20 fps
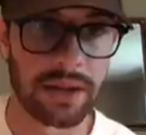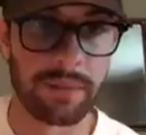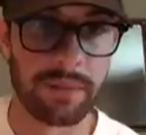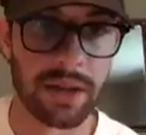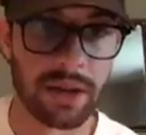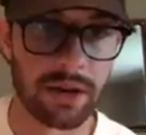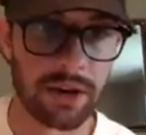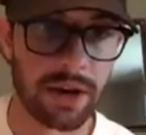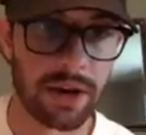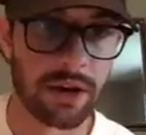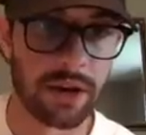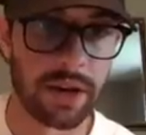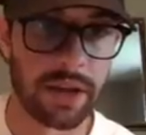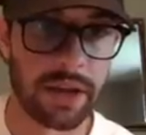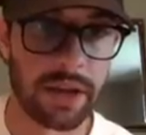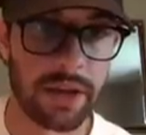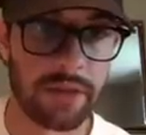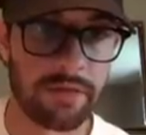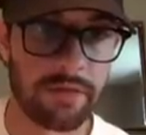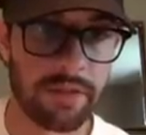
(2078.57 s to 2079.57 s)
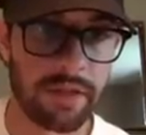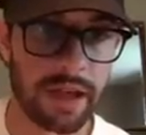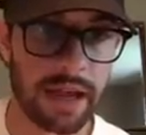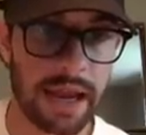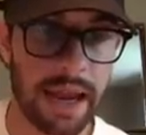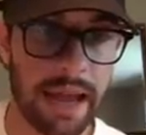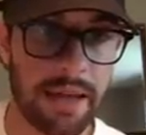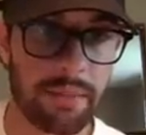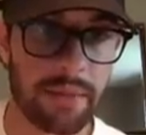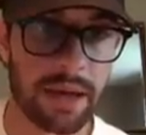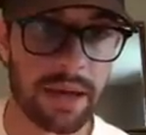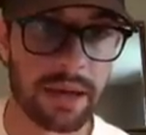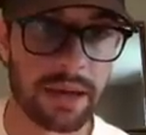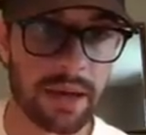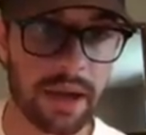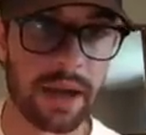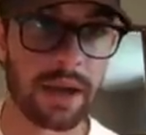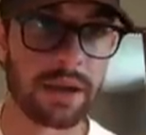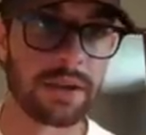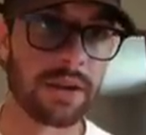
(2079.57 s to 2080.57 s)
Miller here if they let me.
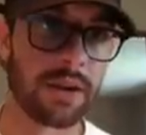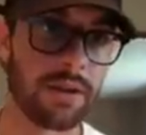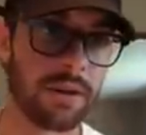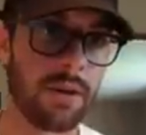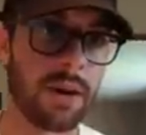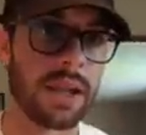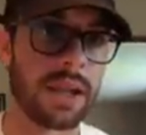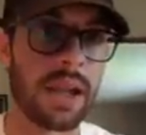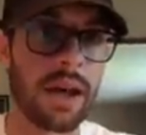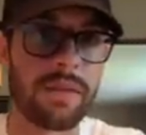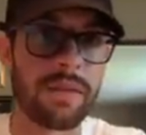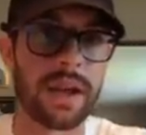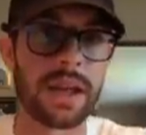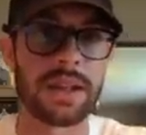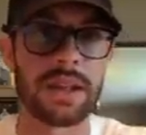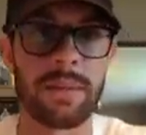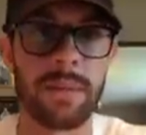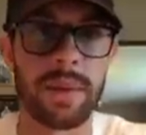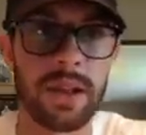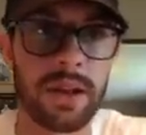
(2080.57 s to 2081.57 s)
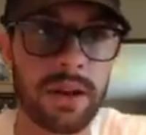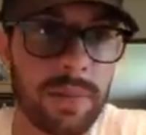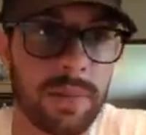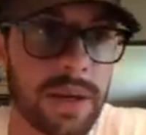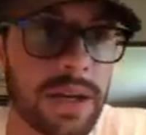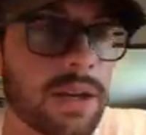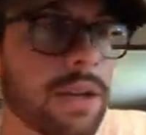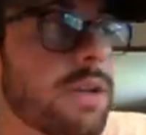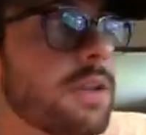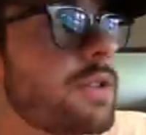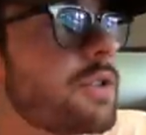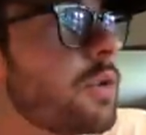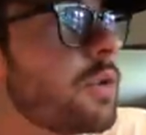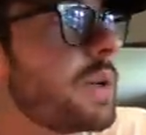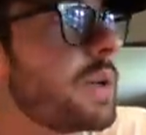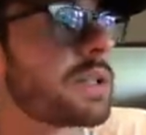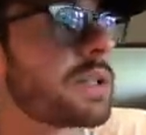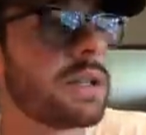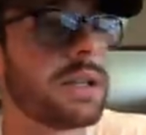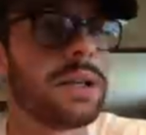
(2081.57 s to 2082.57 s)
And y'all know I love Anthony Miller because
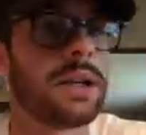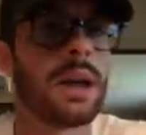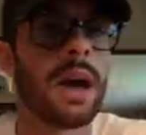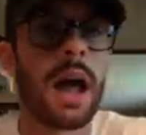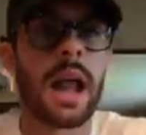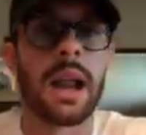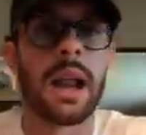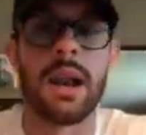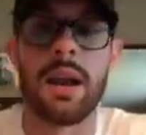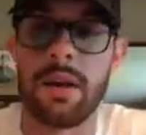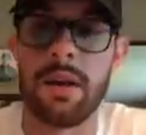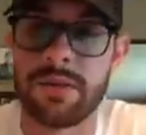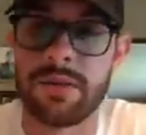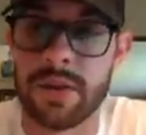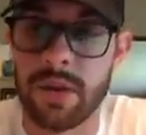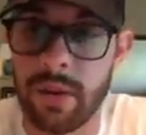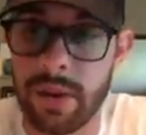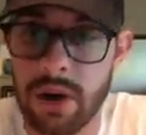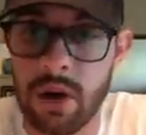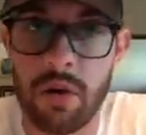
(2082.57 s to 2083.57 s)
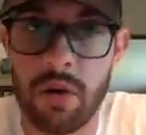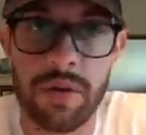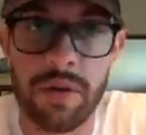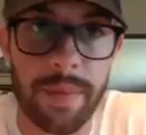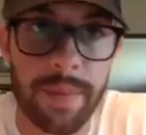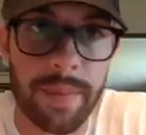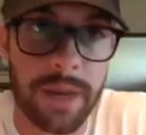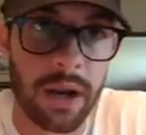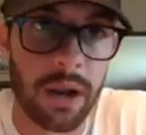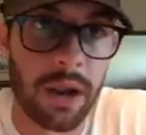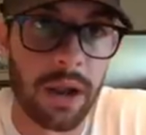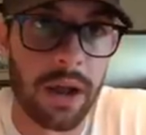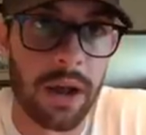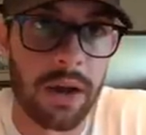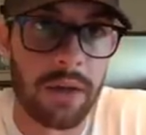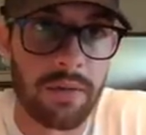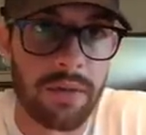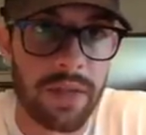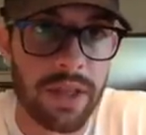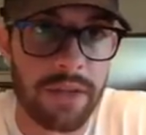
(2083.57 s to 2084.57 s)
Trubisky loves throwing over the middle
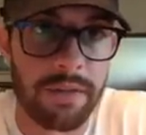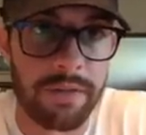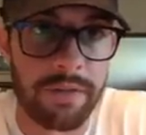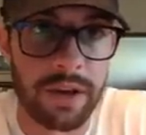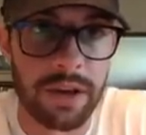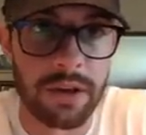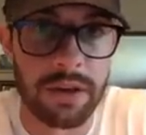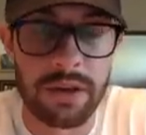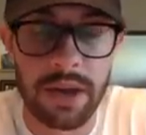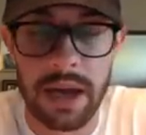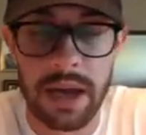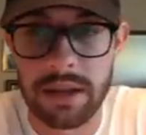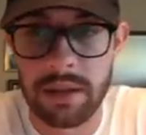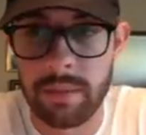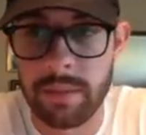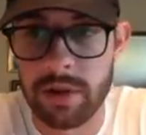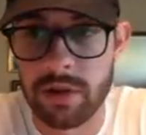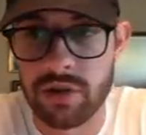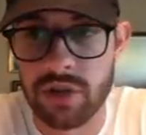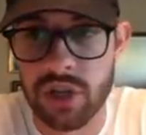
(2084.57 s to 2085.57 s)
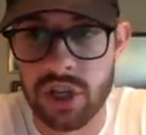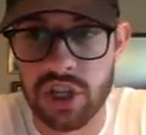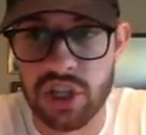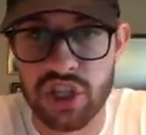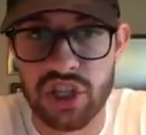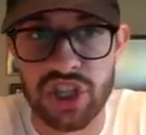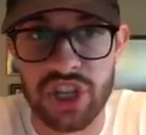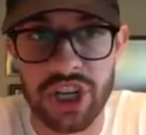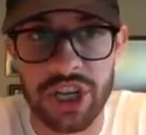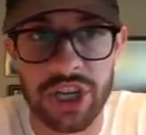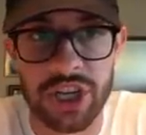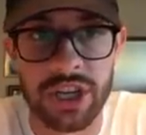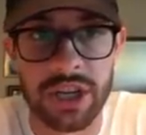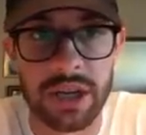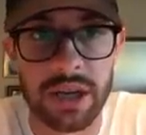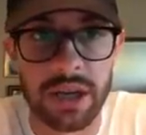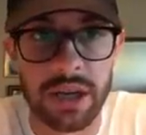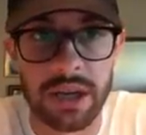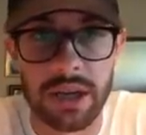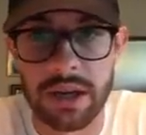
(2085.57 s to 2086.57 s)
of the field. Anthony Miller's a stud,
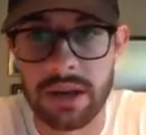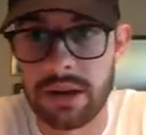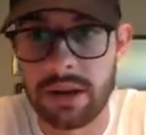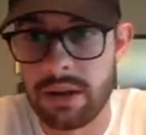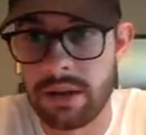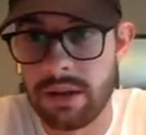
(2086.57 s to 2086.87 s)
and